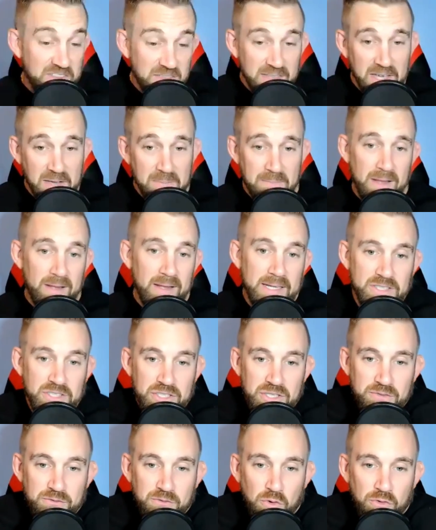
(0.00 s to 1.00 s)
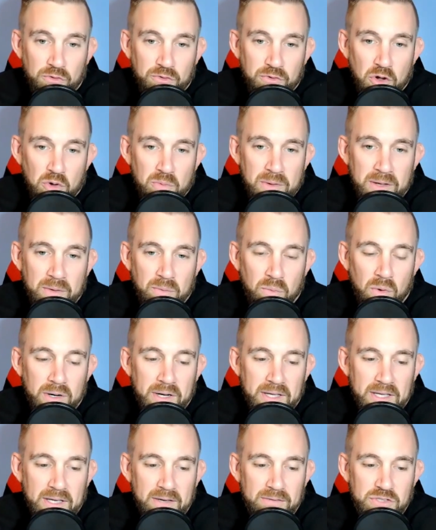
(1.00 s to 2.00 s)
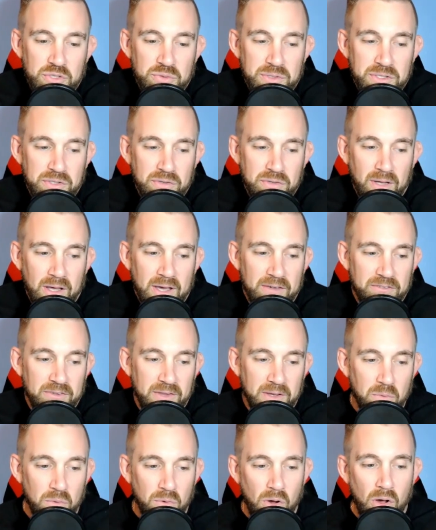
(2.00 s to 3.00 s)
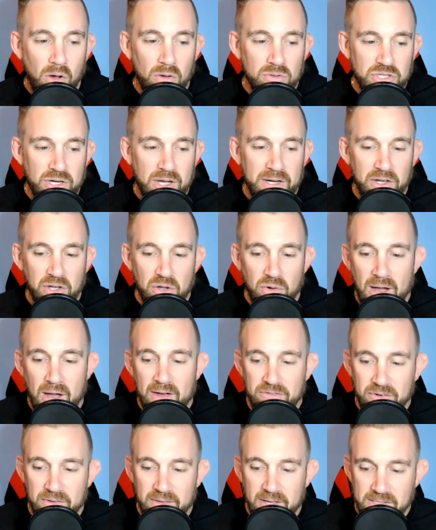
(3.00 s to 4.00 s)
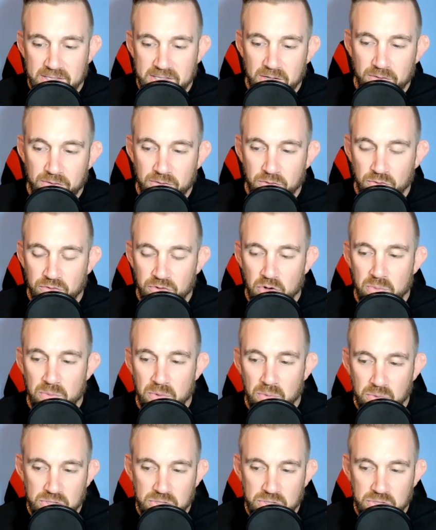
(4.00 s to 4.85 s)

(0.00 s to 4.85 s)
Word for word: you think about like just fulfillment and what it gives you in your life, like we're all trying to go after that self fulfillment.